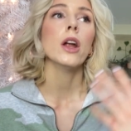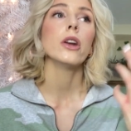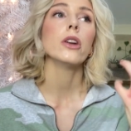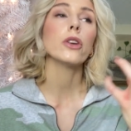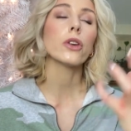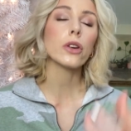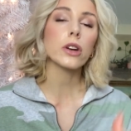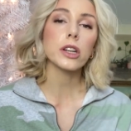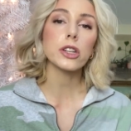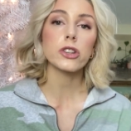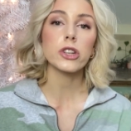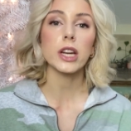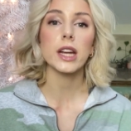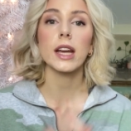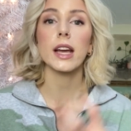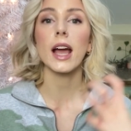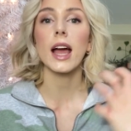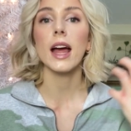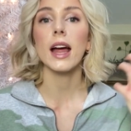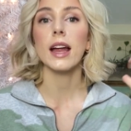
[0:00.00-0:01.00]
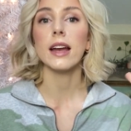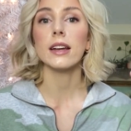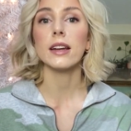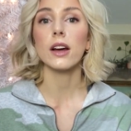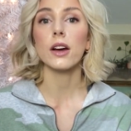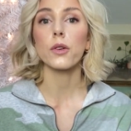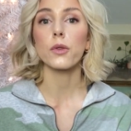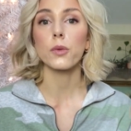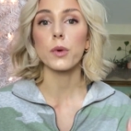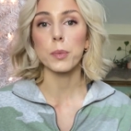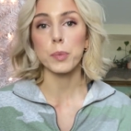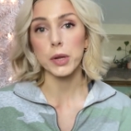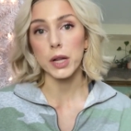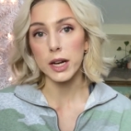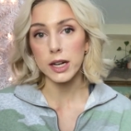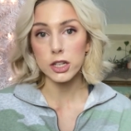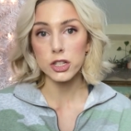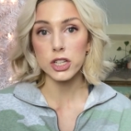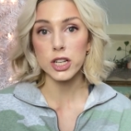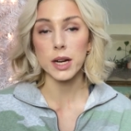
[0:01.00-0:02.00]
nourishing and
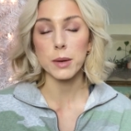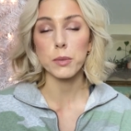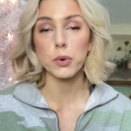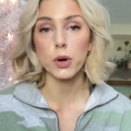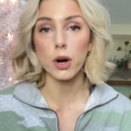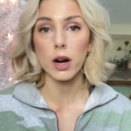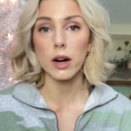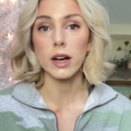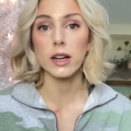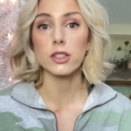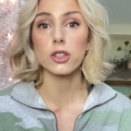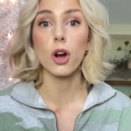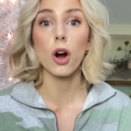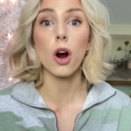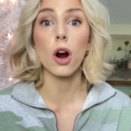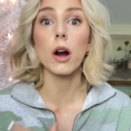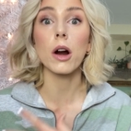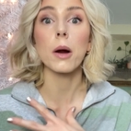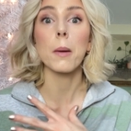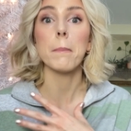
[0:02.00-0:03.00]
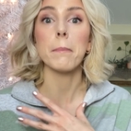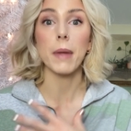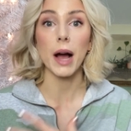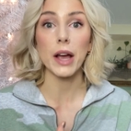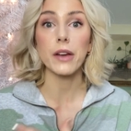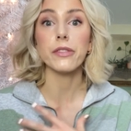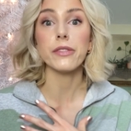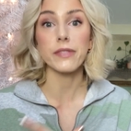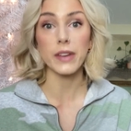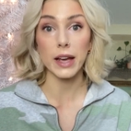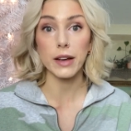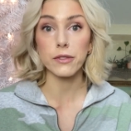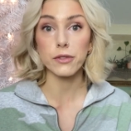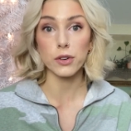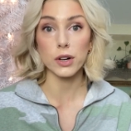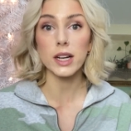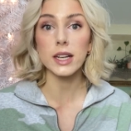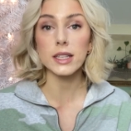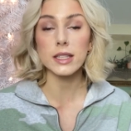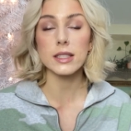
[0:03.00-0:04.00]
replenishing products are my
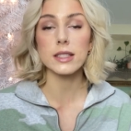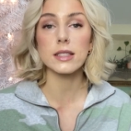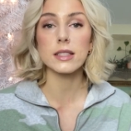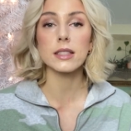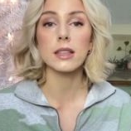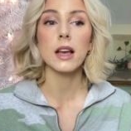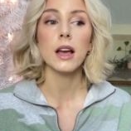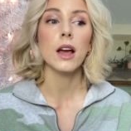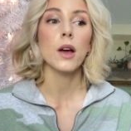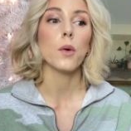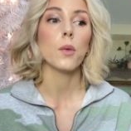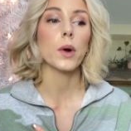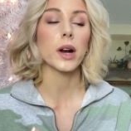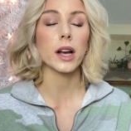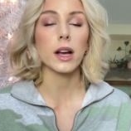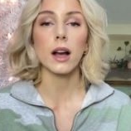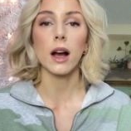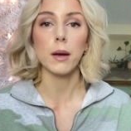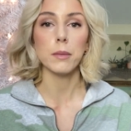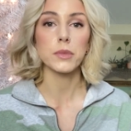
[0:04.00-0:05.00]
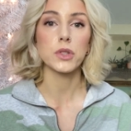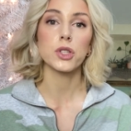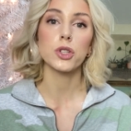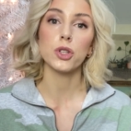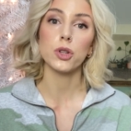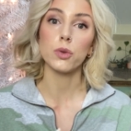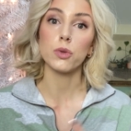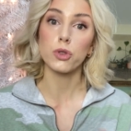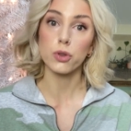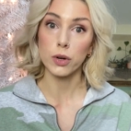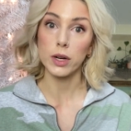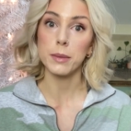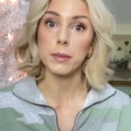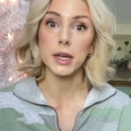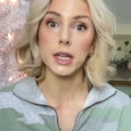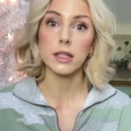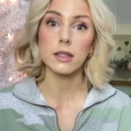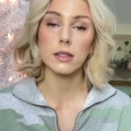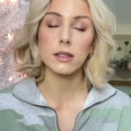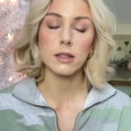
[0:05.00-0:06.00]
favorites when it comes to
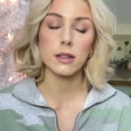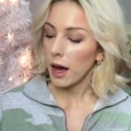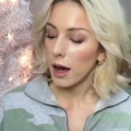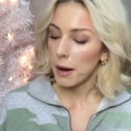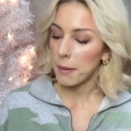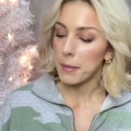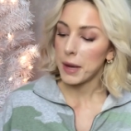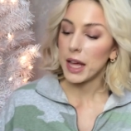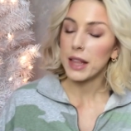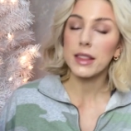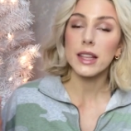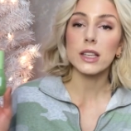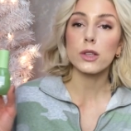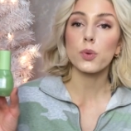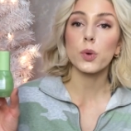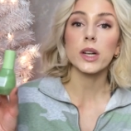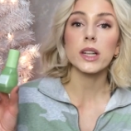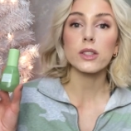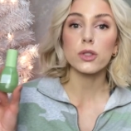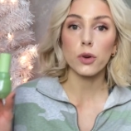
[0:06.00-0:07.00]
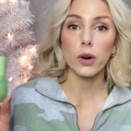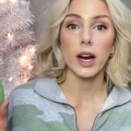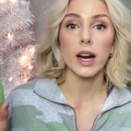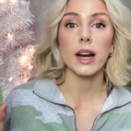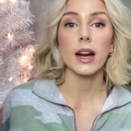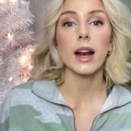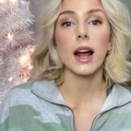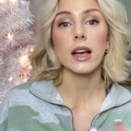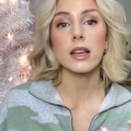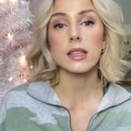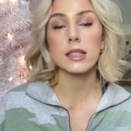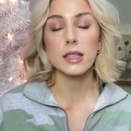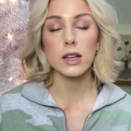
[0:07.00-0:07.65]
treatments. And this one is great. It has